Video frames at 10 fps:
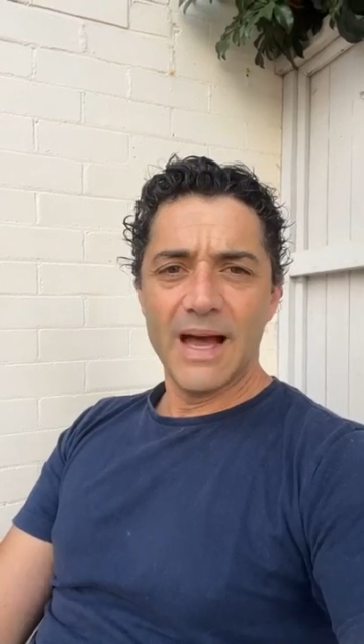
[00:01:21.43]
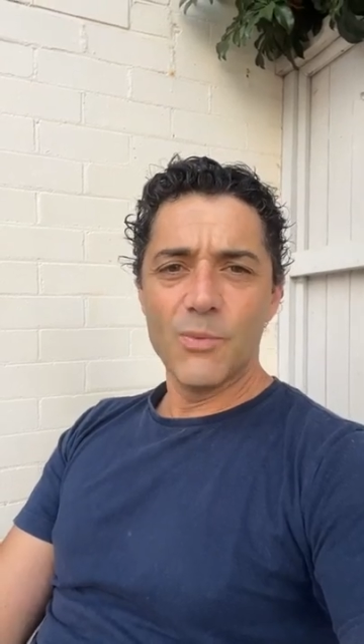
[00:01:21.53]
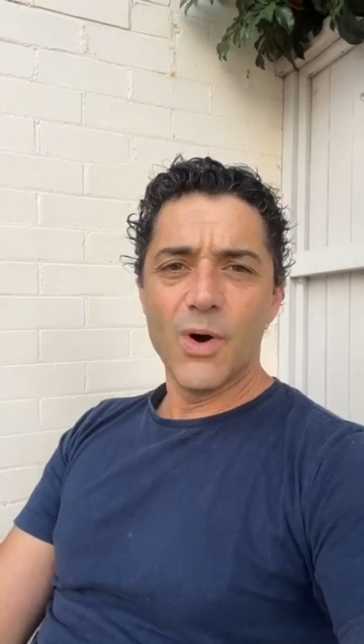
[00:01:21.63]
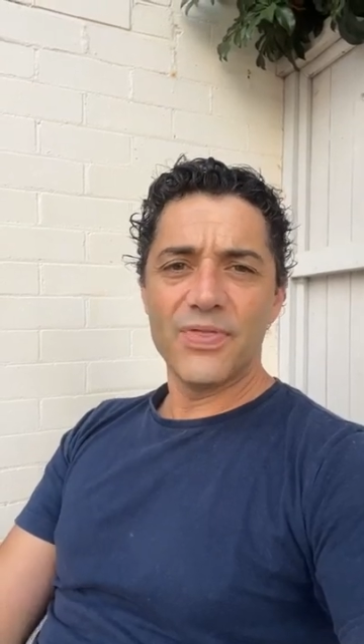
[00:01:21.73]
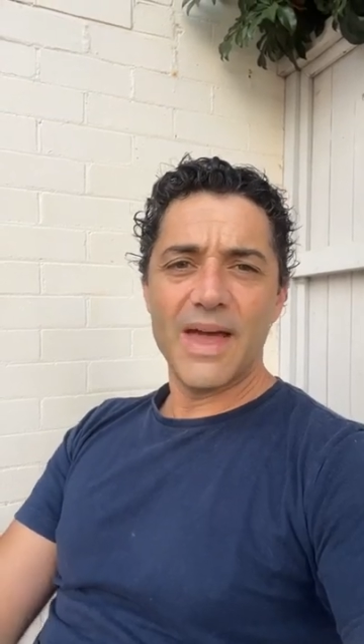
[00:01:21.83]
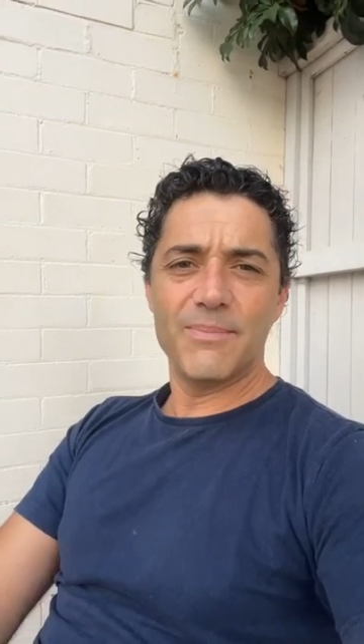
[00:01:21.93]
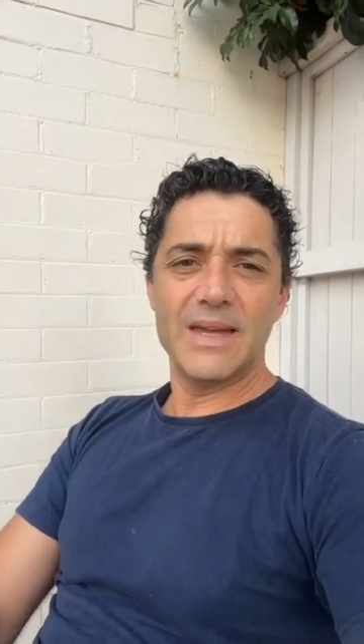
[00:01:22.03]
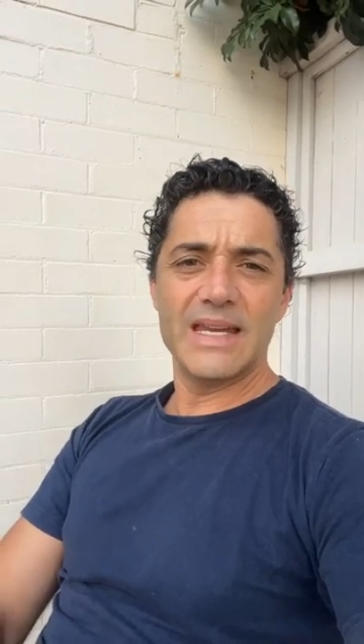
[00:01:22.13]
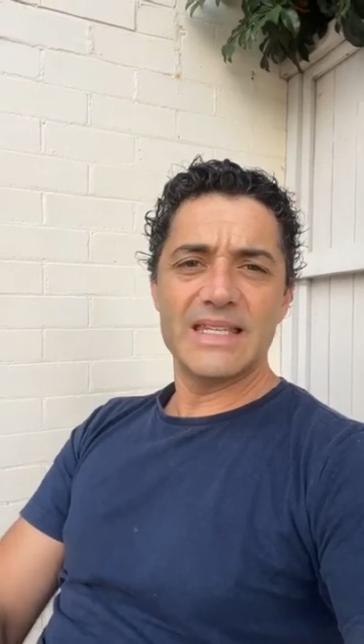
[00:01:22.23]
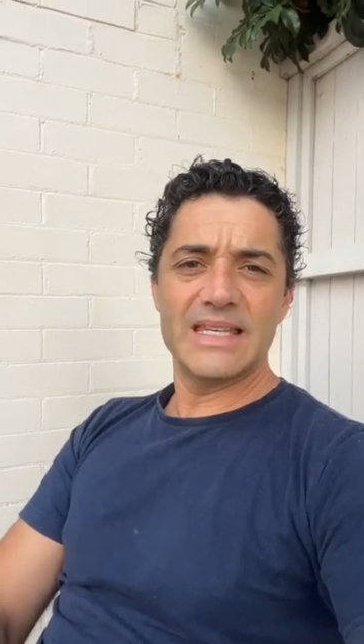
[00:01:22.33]
Uh, what that
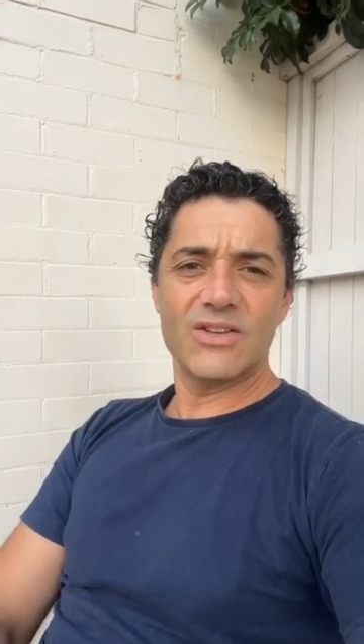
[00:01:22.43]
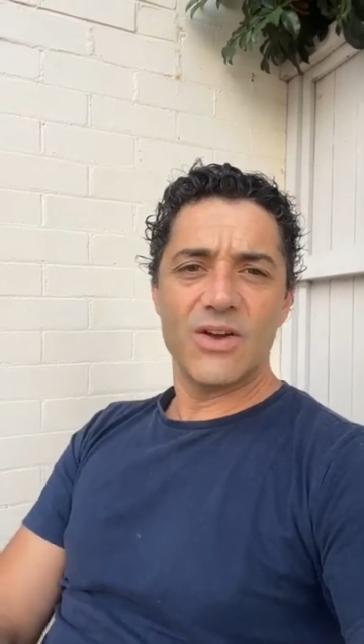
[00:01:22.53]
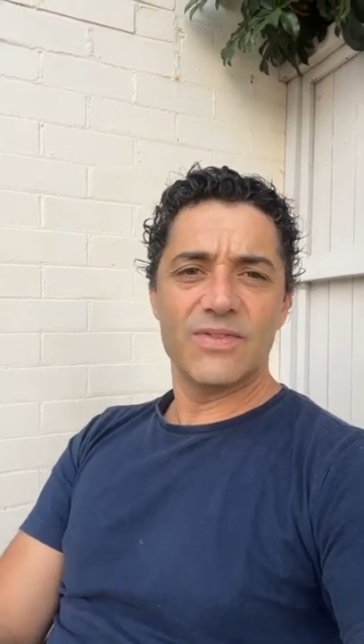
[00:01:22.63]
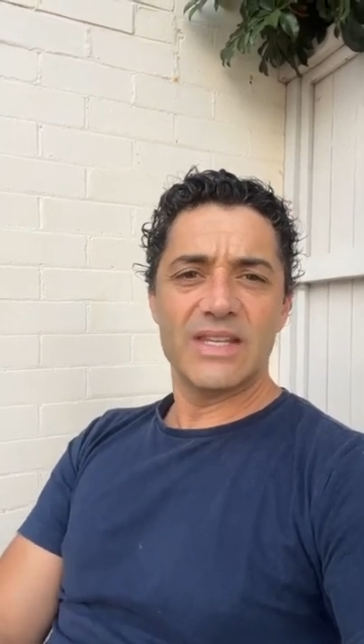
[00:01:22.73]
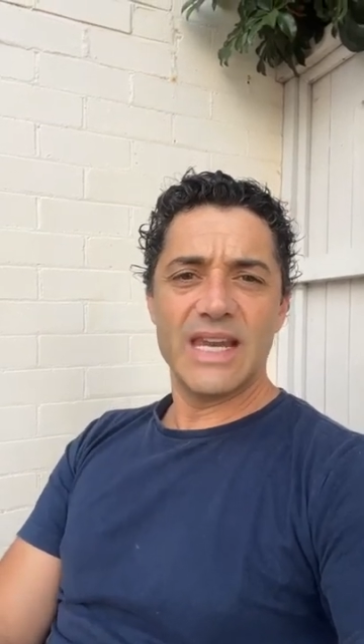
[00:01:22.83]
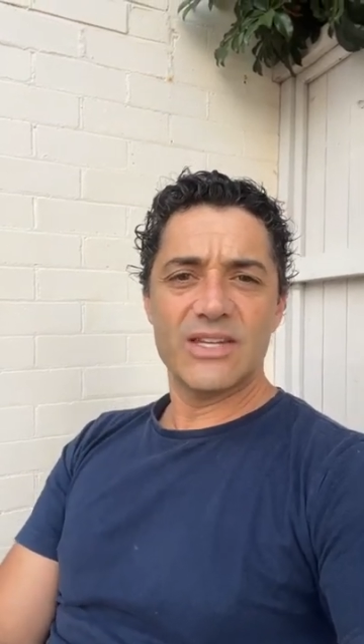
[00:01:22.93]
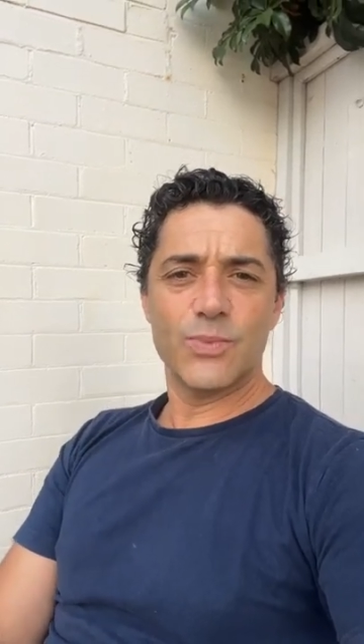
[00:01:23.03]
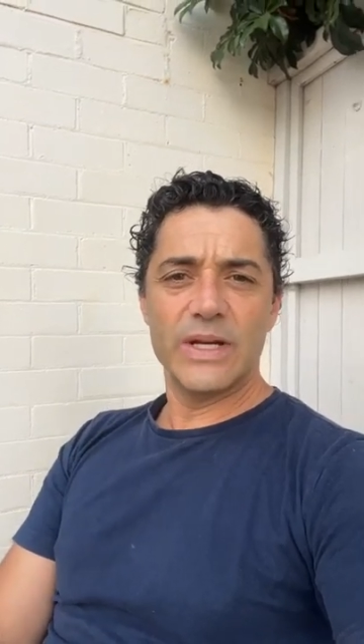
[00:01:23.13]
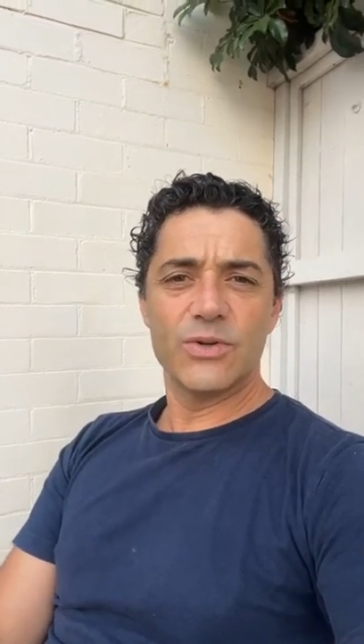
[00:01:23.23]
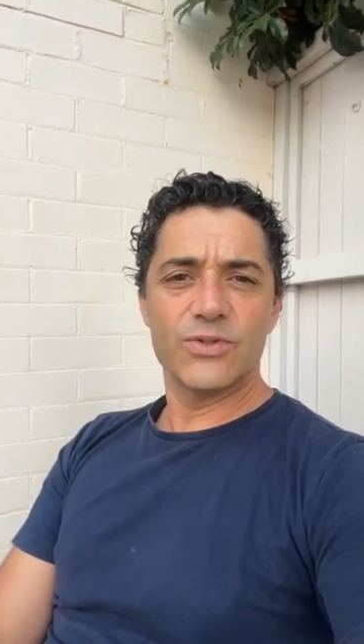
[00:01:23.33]
means is over the
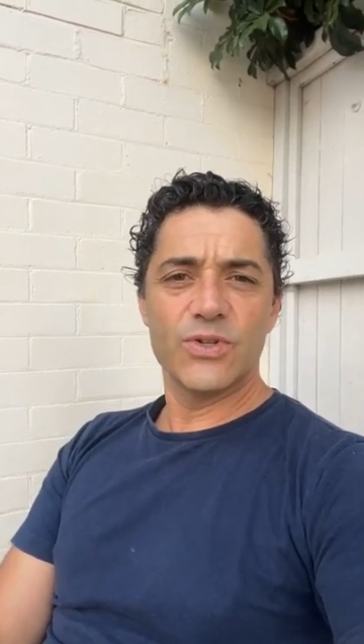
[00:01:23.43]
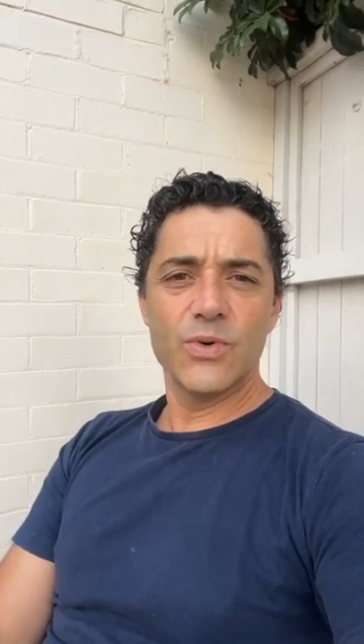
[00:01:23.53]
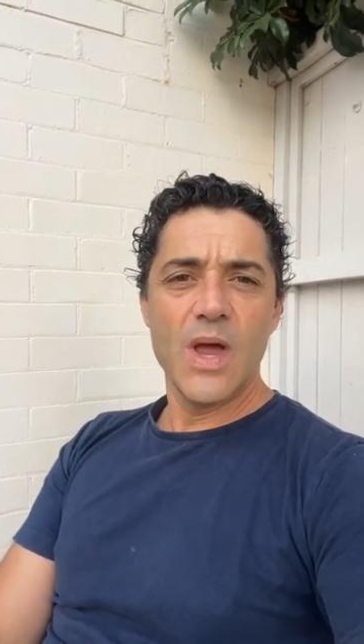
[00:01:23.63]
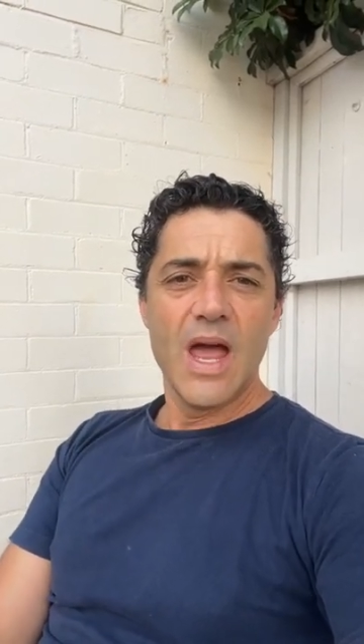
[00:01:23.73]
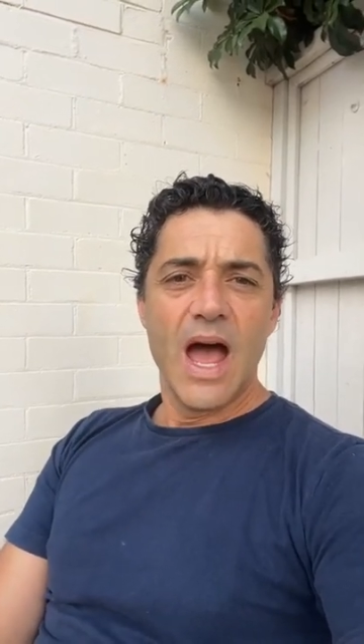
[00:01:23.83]
next week or two,